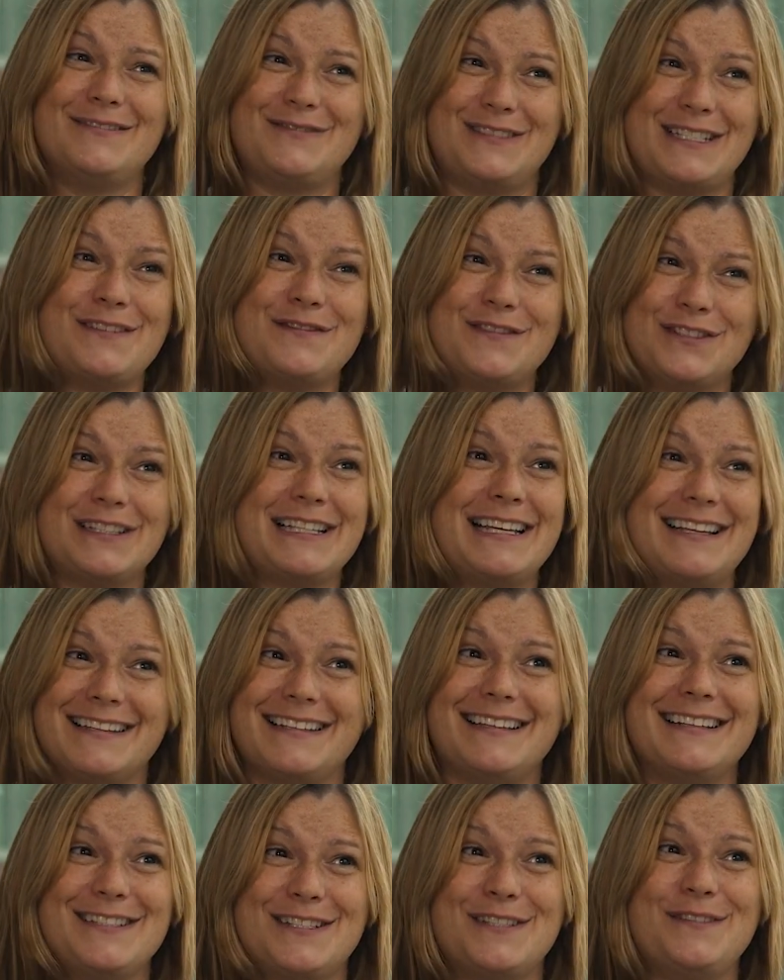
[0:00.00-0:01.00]
I've definitely had
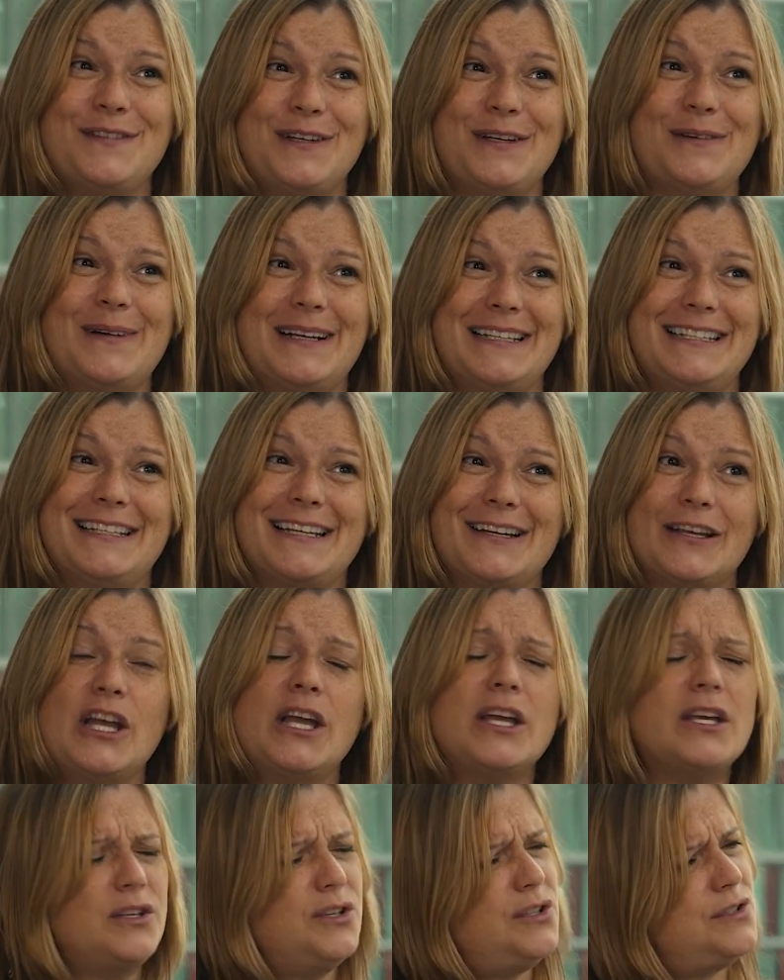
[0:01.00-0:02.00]
that interview where you go,
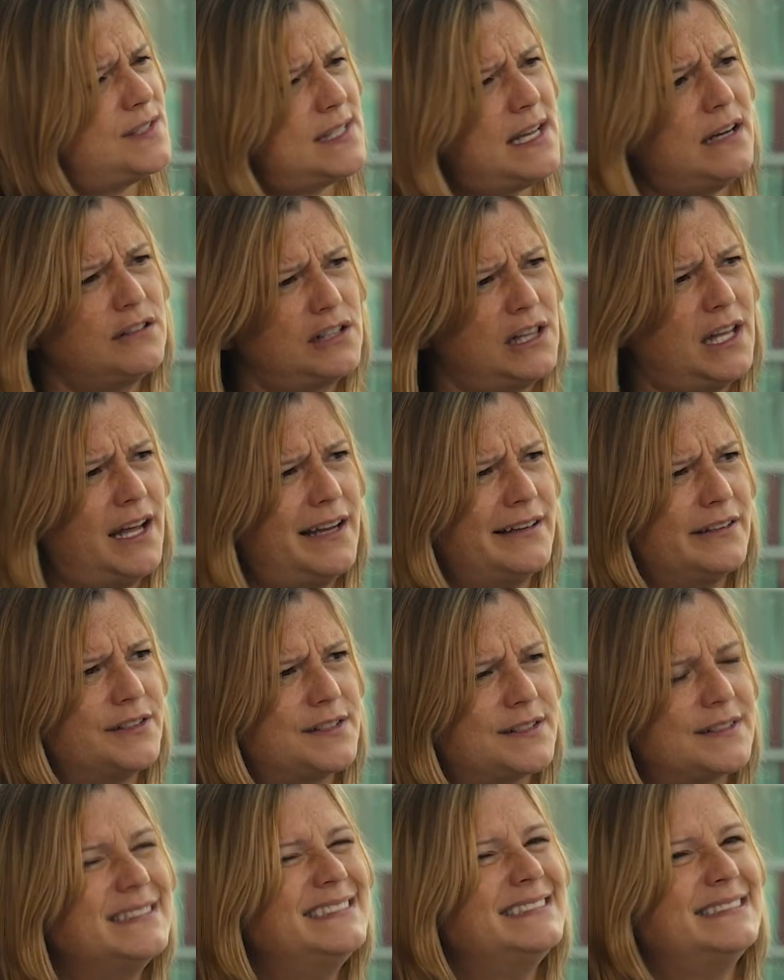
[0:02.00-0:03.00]
you sell
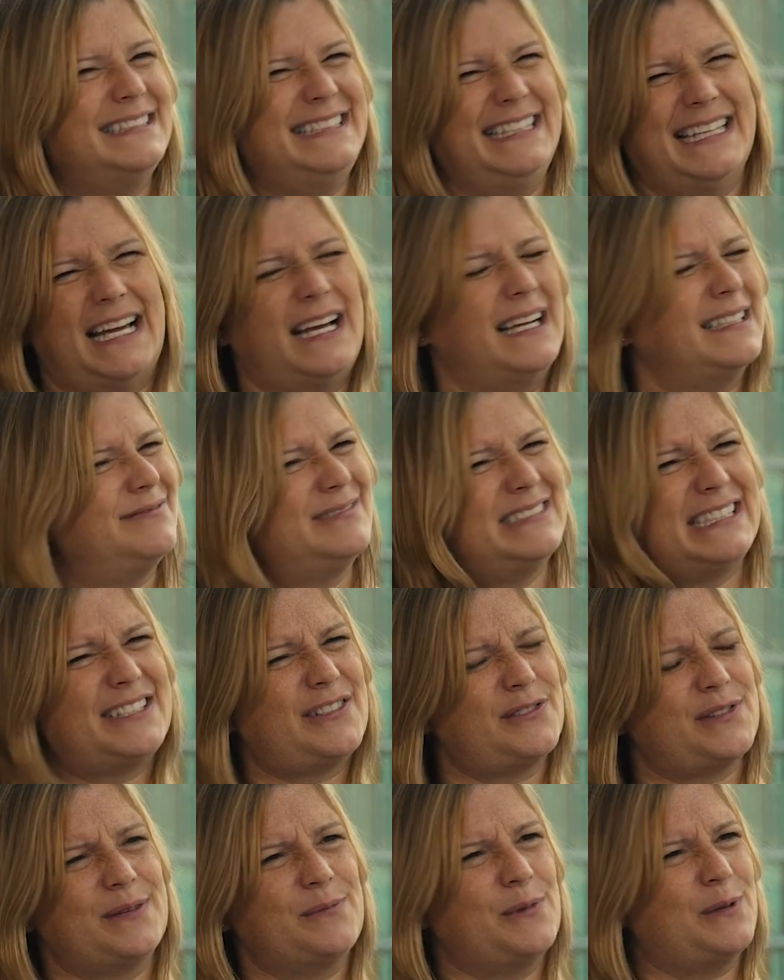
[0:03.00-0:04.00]
clothes? Yeah, I
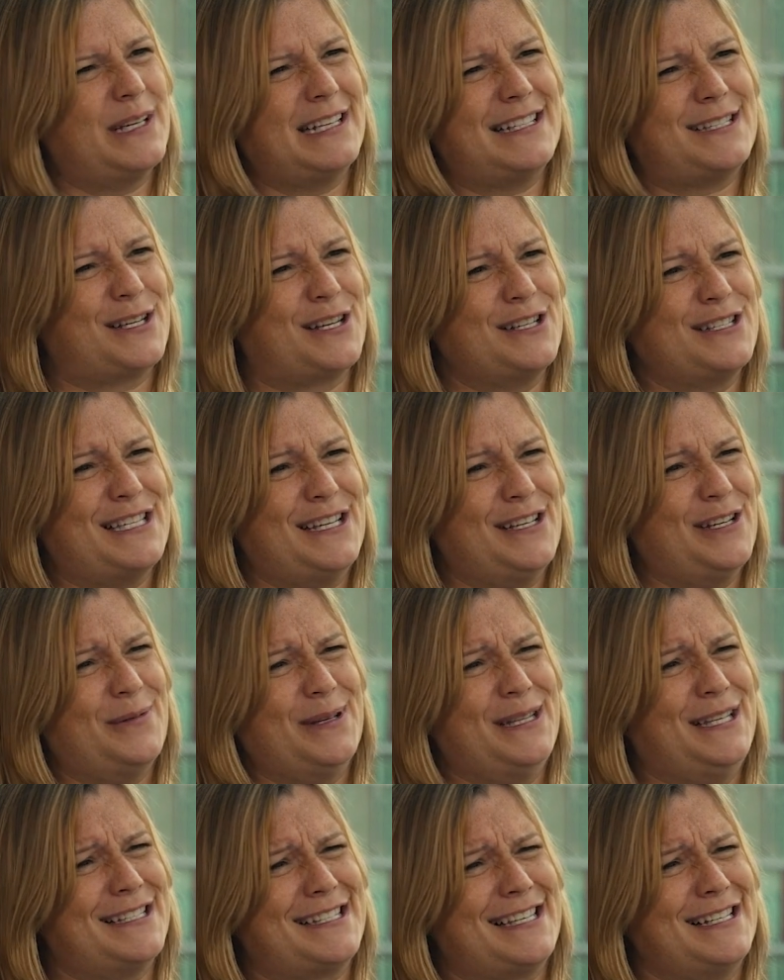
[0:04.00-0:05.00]
don't think we need to continue
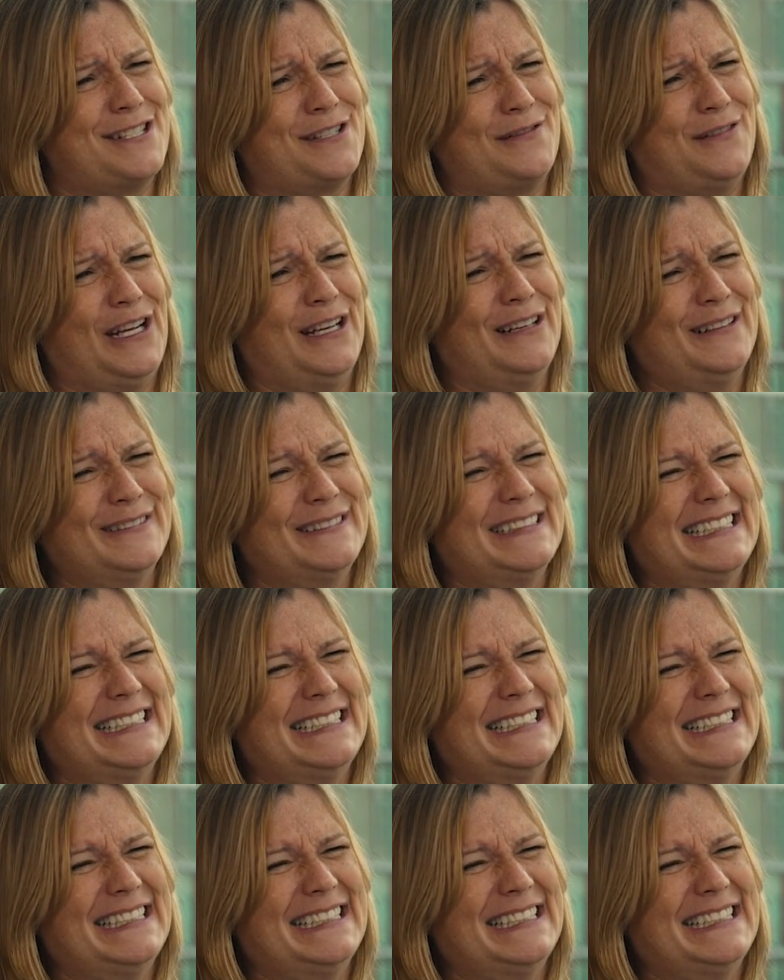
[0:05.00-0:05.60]
with this interview.